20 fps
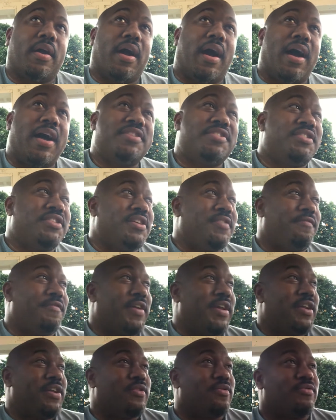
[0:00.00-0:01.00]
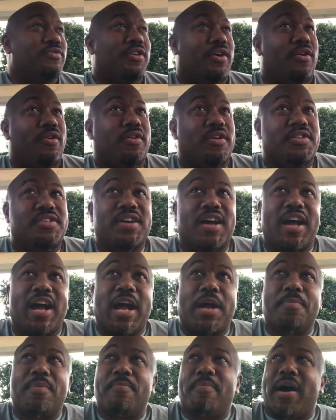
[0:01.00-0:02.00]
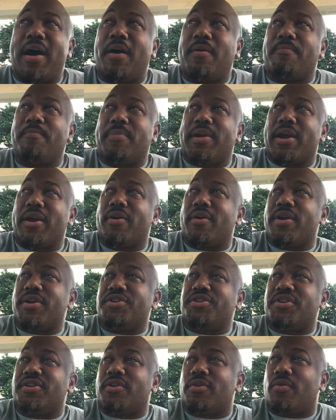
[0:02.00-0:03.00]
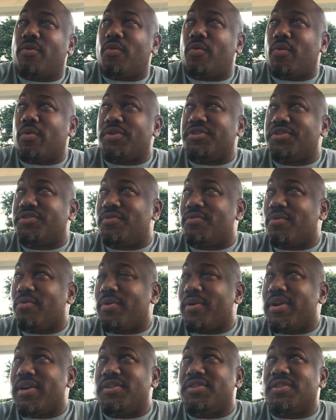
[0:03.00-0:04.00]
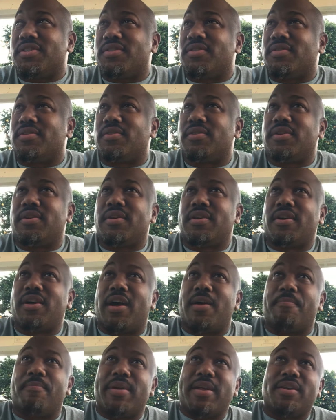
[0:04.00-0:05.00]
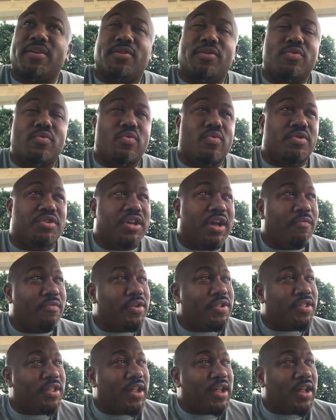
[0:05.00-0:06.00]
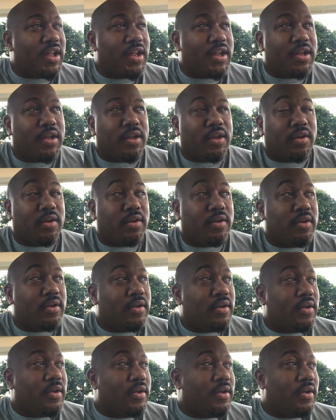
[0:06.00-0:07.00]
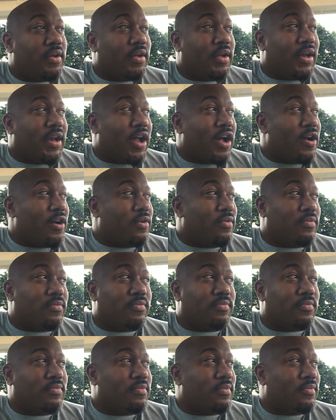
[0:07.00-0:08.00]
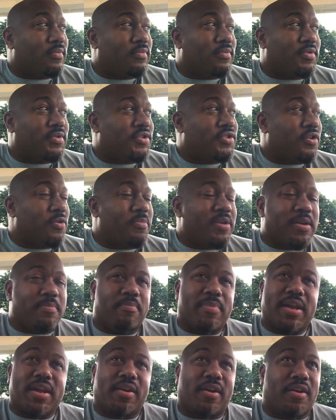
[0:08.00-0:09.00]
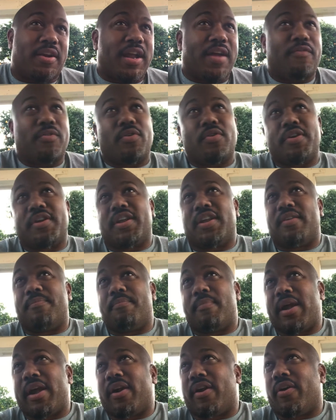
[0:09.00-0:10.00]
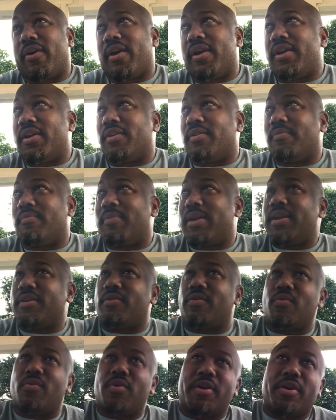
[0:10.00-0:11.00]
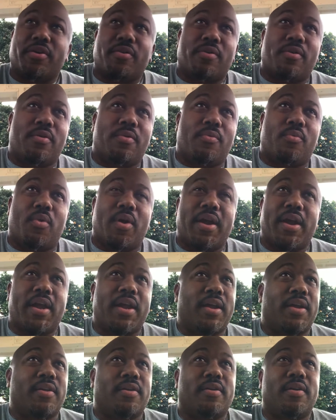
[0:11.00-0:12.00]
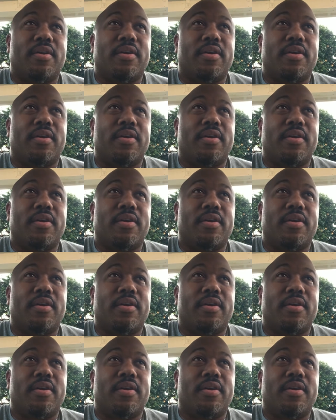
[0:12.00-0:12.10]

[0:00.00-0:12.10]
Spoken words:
I see videos all the time about marriage and the horror stories and how men lose everything and how so many men are never going to get married and men going their own way and